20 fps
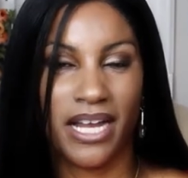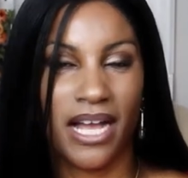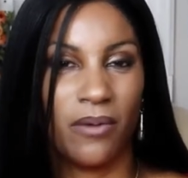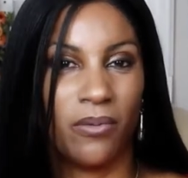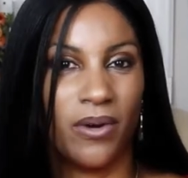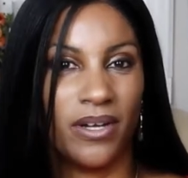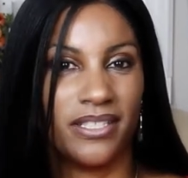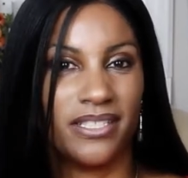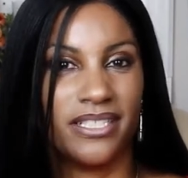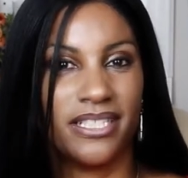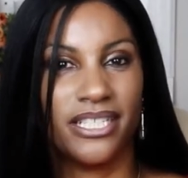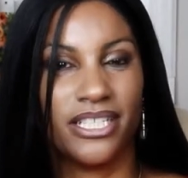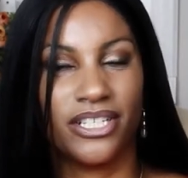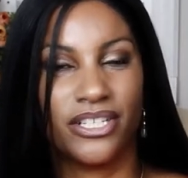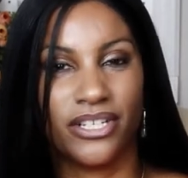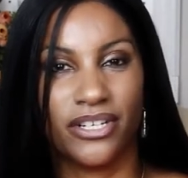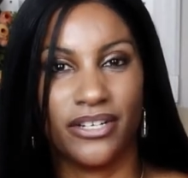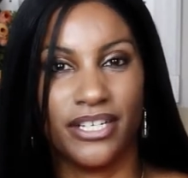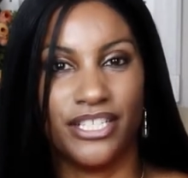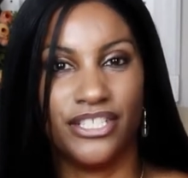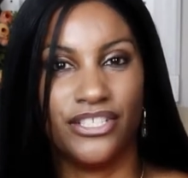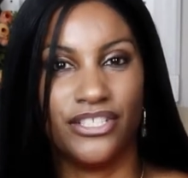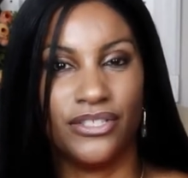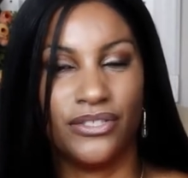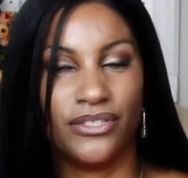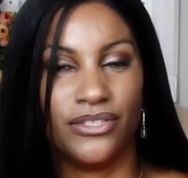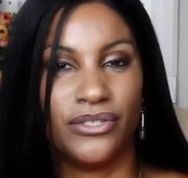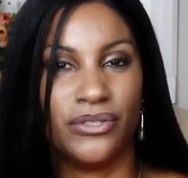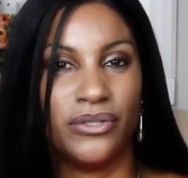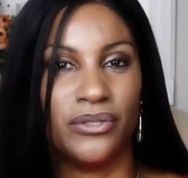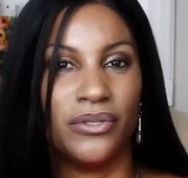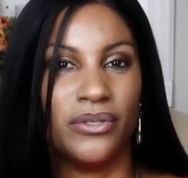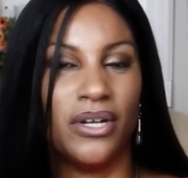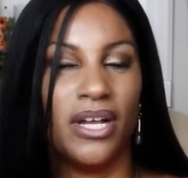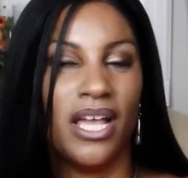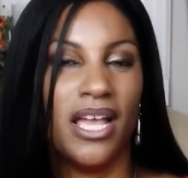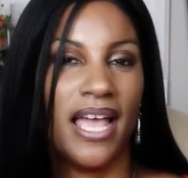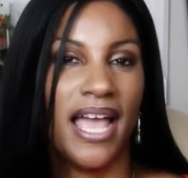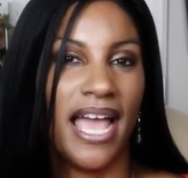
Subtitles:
I want to encourage you to